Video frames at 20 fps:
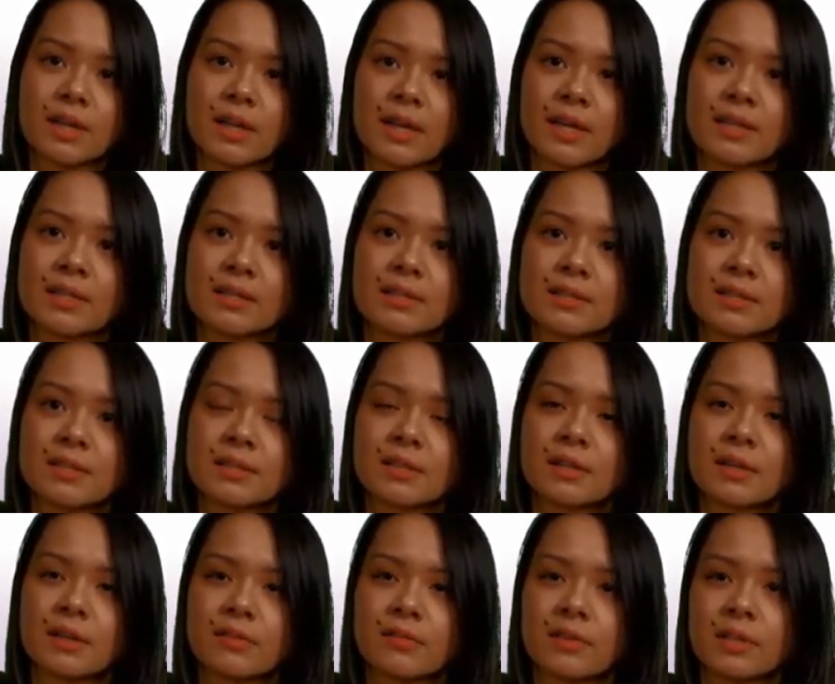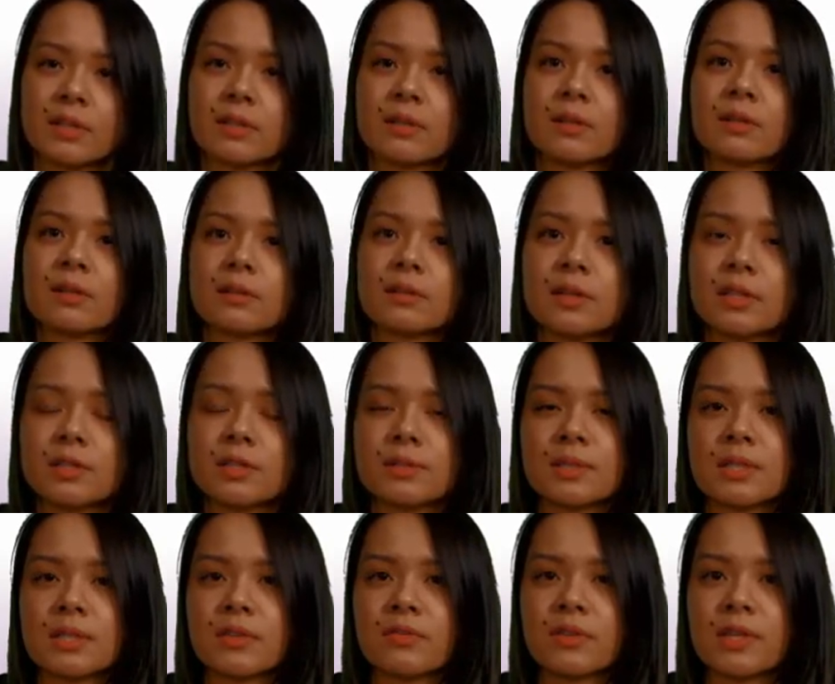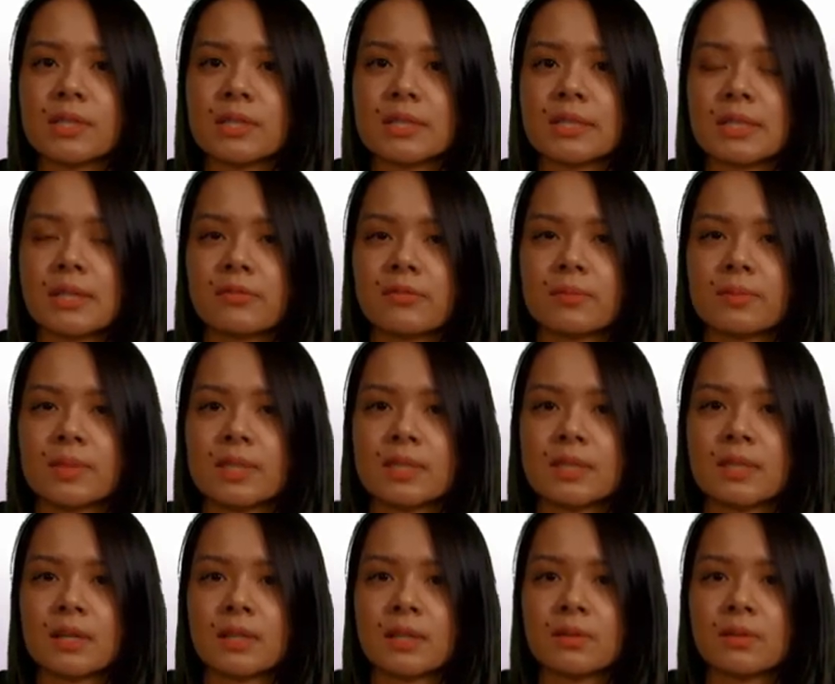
and I think the interesting thing to see from this study,